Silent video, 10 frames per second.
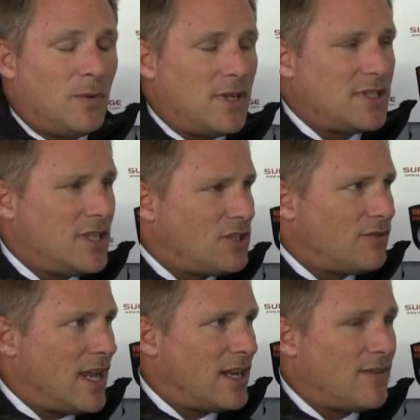the worst
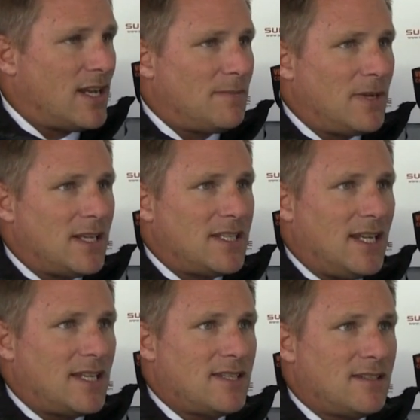injury unavailability
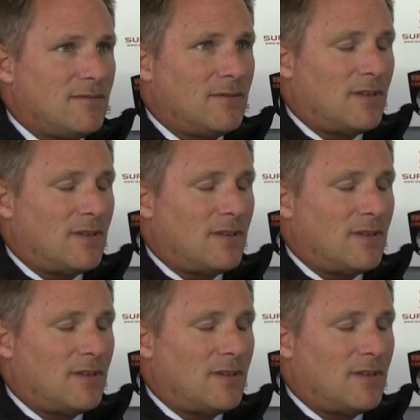list